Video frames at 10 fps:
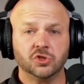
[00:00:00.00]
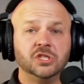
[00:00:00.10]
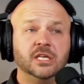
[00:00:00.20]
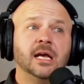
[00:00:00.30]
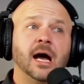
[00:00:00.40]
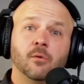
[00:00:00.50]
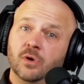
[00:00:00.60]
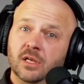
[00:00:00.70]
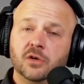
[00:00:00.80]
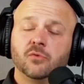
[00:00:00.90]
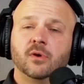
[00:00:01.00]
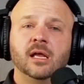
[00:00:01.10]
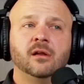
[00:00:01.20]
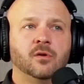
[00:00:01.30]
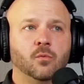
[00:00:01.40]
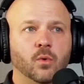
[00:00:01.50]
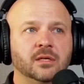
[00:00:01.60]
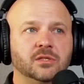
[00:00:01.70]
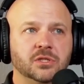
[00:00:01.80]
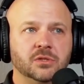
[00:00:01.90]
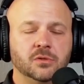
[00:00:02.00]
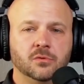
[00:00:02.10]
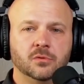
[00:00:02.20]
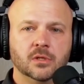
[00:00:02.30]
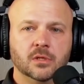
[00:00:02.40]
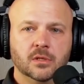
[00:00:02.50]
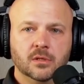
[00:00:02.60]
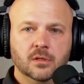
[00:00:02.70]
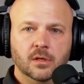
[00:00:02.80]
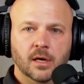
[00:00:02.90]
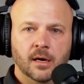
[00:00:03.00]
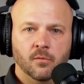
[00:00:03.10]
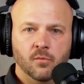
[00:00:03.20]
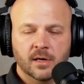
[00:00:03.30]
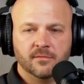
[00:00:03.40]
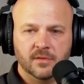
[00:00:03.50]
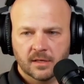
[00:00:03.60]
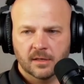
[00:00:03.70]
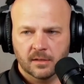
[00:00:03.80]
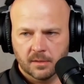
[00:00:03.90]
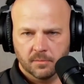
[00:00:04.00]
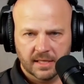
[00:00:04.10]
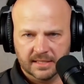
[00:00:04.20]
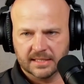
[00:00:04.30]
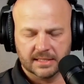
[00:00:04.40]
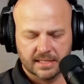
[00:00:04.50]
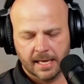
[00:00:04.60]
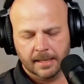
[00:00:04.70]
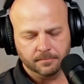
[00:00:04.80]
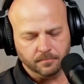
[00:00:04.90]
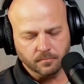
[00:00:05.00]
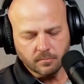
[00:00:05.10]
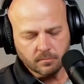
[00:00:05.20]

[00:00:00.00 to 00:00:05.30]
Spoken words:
Well, she got really creative and went to one of the places that